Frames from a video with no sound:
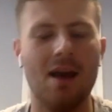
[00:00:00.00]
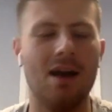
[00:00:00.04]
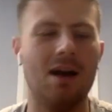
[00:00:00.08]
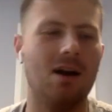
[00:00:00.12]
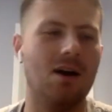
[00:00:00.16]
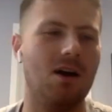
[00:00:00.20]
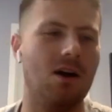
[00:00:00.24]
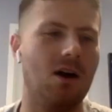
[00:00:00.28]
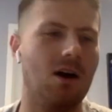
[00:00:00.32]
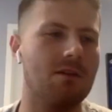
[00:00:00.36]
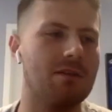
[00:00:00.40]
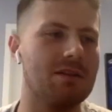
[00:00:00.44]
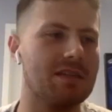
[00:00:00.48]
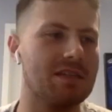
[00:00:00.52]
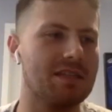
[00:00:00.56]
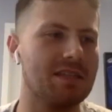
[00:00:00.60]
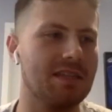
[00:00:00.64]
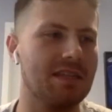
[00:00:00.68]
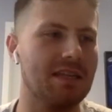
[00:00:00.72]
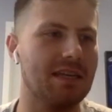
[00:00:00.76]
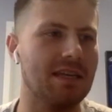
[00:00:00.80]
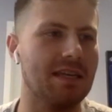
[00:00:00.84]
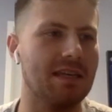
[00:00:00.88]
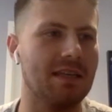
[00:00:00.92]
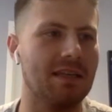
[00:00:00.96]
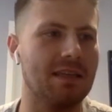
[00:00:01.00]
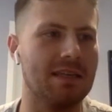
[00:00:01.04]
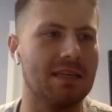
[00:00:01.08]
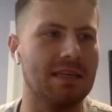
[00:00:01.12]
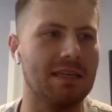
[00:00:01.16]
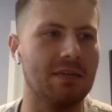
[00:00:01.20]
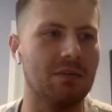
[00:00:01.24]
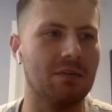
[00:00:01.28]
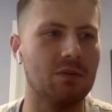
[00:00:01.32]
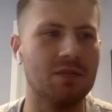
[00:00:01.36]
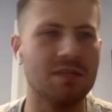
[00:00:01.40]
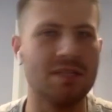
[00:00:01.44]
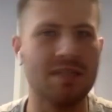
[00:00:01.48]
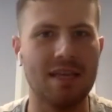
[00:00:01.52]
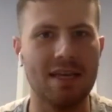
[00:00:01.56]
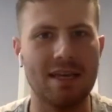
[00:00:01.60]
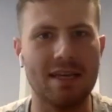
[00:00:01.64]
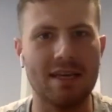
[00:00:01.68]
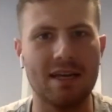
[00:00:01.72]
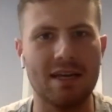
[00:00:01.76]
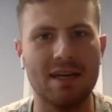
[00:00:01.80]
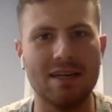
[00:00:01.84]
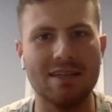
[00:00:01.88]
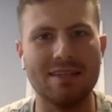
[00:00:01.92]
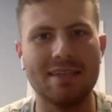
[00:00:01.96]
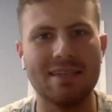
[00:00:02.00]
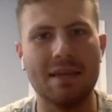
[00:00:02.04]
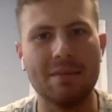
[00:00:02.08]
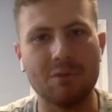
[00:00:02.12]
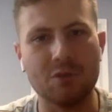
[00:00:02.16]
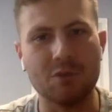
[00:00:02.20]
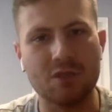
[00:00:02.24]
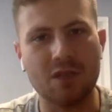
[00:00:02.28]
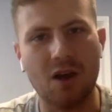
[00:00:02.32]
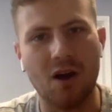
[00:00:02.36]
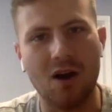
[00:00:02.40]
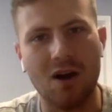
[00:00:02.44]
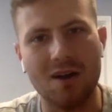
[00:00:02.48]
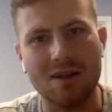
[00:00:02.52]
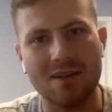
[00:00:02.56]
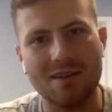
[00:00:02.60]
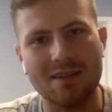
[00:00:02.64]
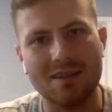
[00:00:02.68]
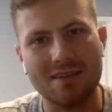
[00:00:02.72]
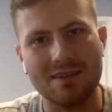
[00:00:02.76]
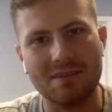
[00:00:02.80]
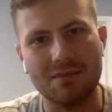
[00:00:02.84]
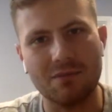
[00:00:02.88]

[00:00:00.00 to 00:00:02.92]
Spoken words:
Obviously, he was a debutant